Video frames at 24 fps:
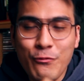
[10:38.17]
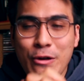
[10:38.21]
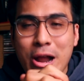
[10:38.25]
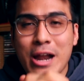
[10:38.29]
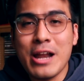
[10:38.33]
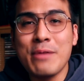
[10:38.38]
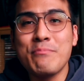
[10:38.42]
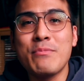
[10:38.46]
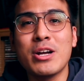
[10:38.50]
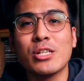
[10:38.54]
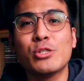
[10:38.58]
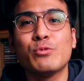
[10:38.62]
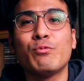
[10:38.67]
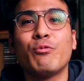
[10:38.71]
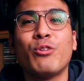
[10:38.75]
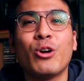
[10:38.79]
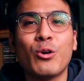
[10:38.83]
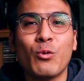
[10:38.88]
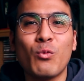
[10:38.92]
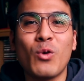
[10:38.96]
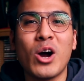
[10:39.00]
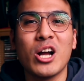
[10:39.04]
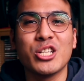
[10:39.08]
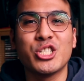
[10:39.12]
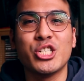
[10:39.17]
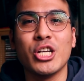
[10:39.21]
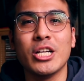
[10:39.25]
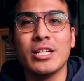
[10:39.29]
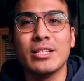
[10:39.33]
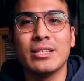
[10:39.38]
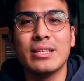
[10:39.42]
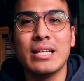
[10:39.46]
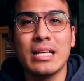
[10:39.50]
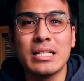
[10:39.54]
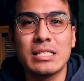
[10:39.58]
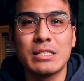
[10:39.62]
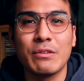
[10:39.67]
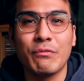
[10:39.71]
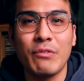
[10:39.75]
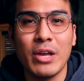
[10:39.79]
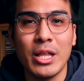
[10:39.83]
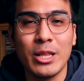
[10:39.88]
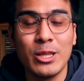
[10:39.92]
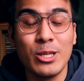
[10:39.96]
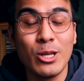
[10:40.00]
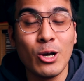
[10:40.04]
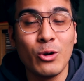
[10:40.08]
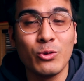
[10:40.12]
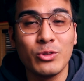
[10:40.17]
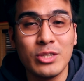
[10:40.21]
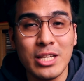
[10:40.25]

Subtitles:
very much for watching this video.